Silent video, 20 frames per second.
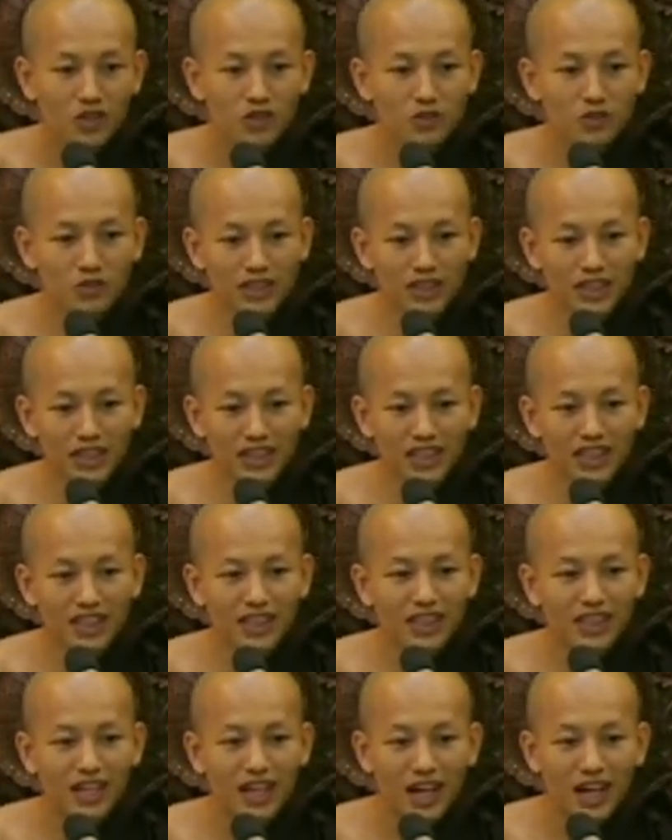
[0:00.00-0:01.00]

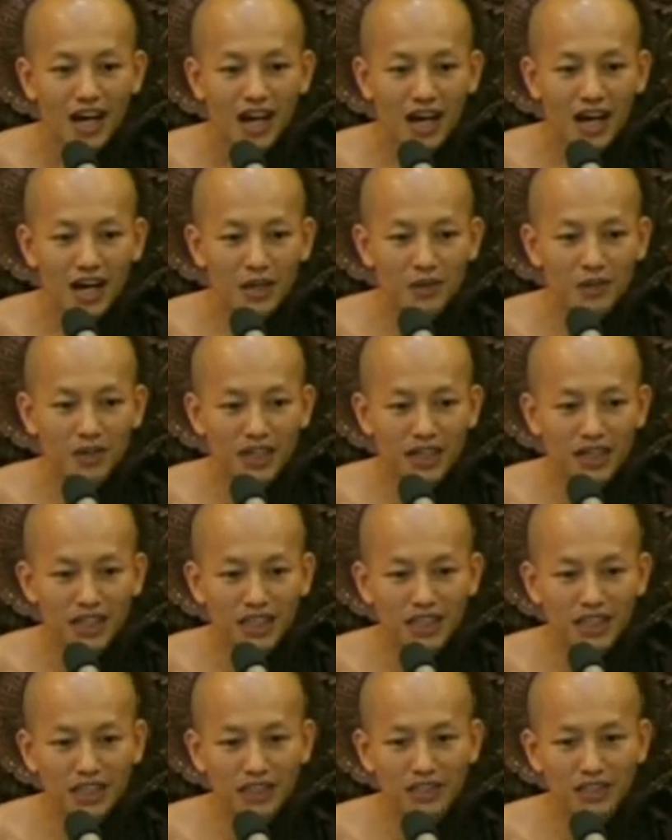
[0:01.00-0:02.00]
Today, I will
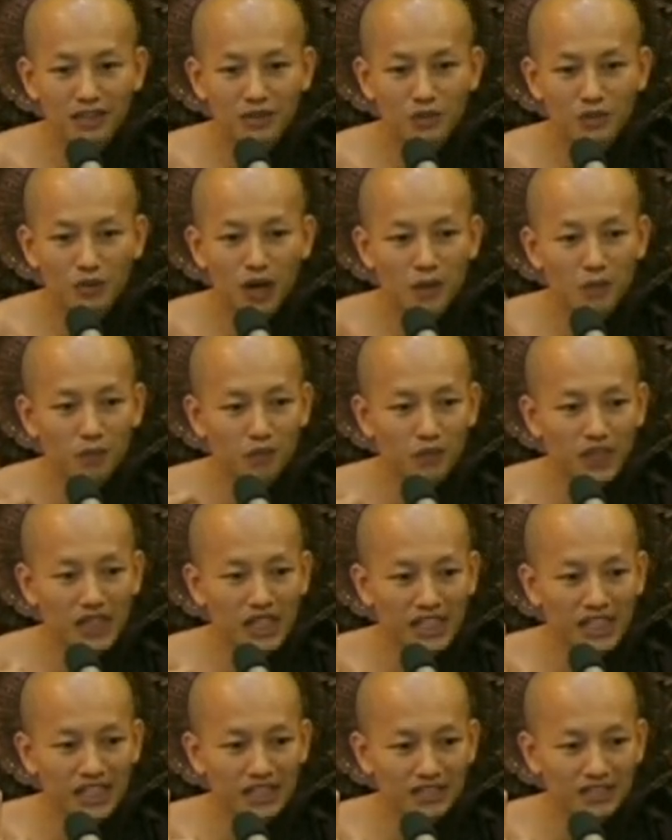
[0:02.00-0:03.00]
eat 1
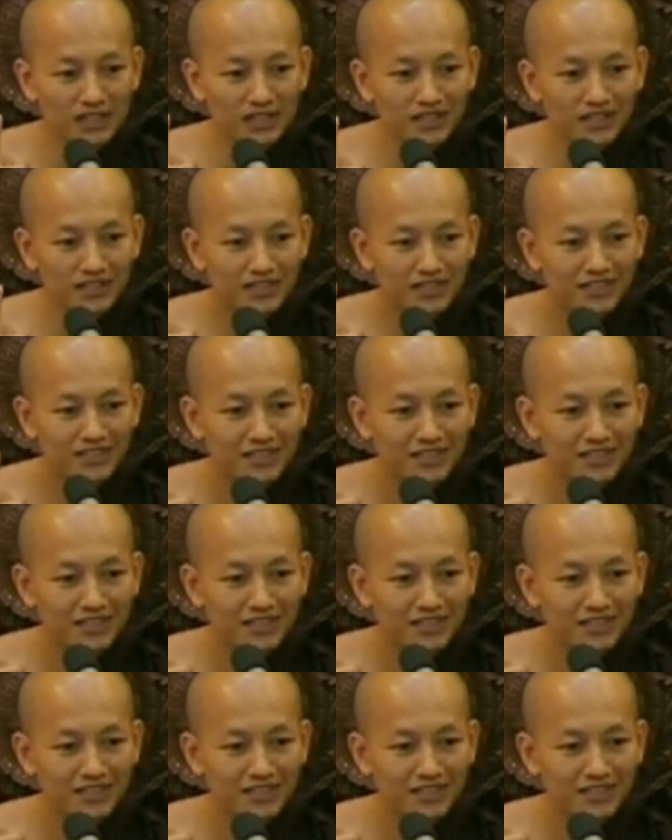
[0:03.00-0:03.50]
billion.